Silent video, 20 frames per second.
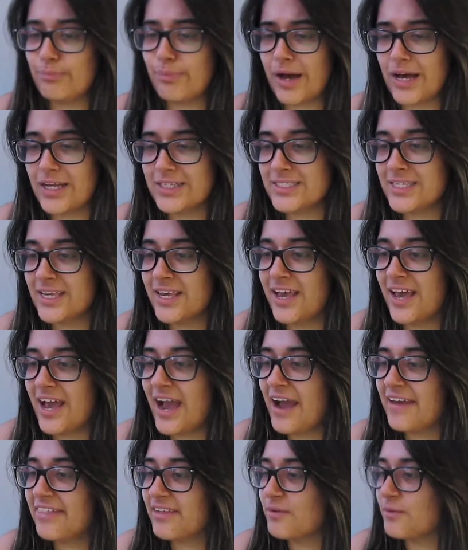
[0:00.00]
But
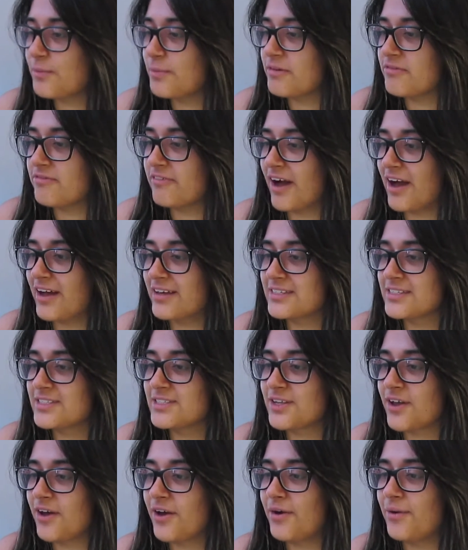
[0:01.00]
I think we'll be fine,
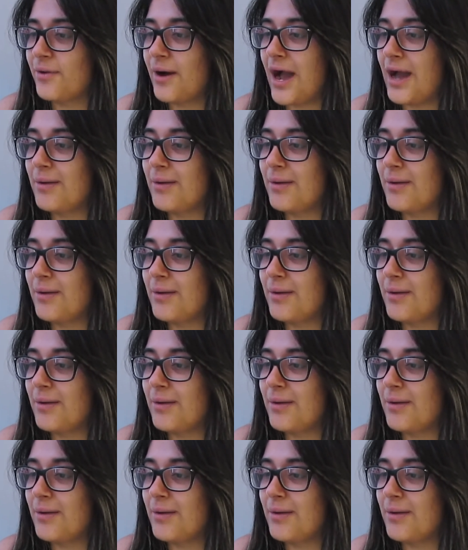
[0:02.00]
so